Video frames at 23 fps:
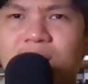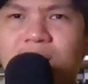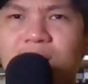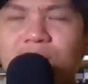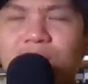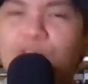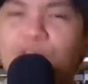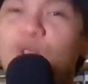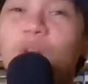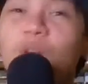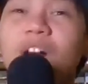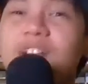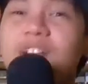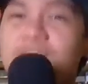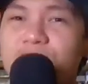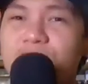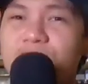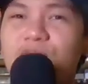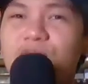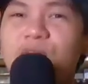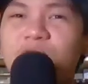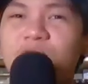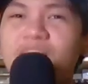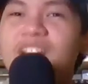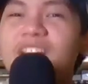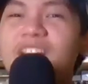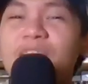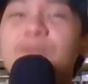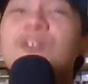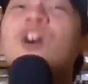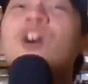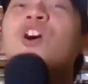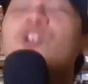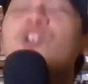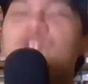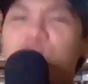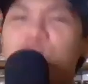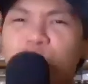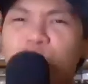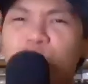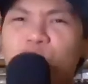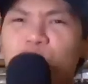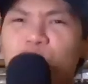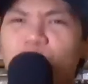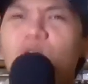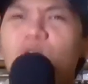If you watch Cleveland games,
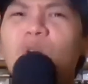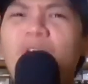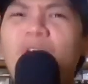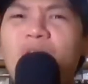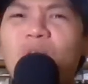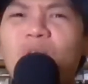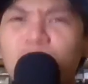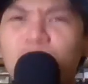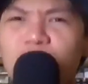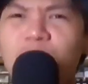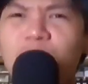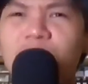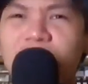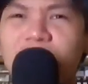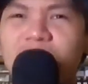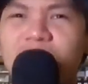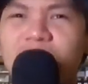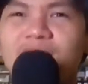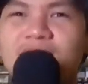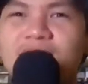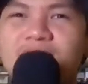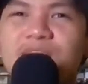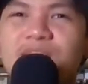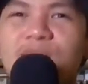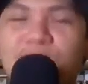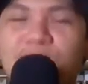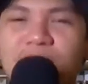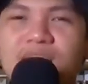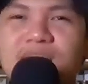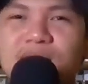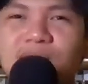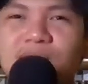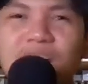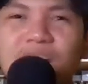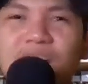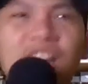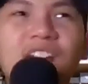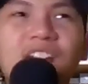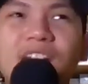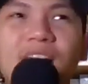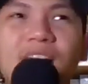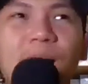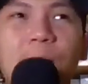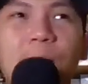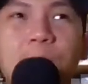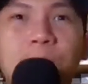you know how good he is defensively. He
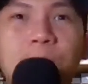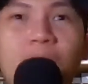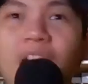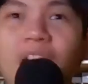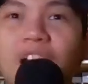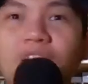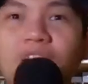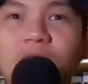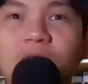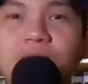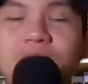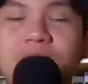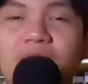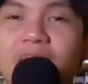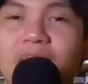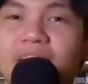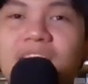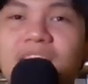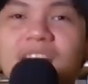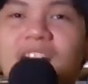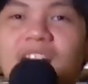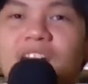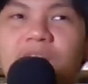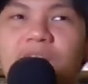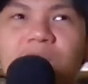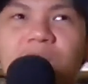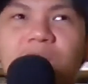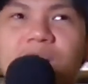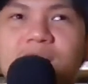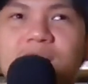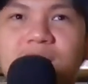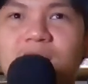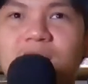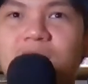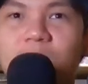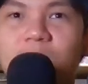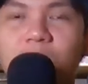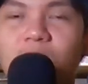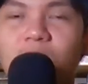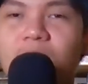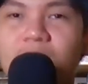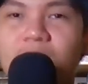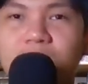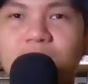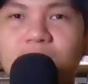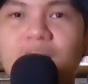can block your shot. He can even steal the
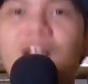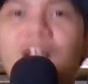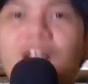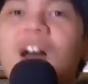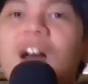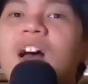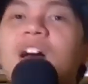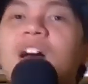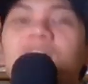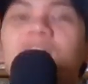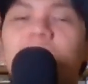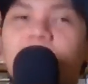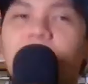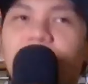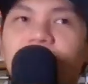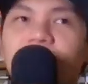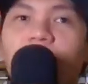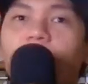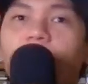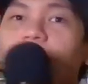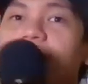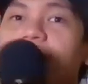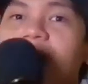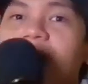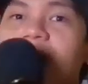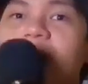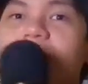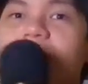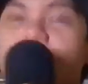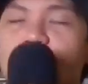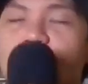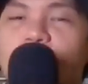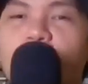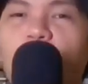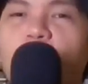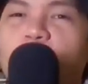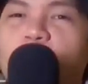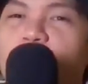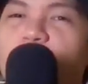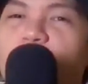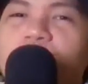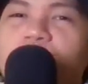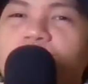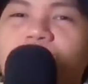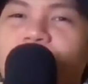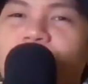ball as well. But yo, he is so
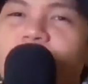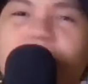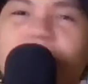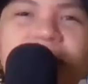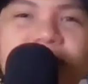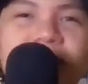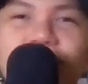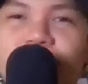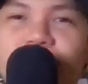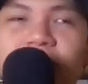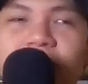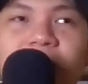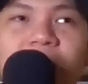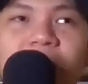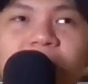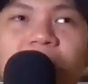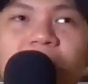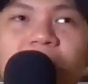good defensively.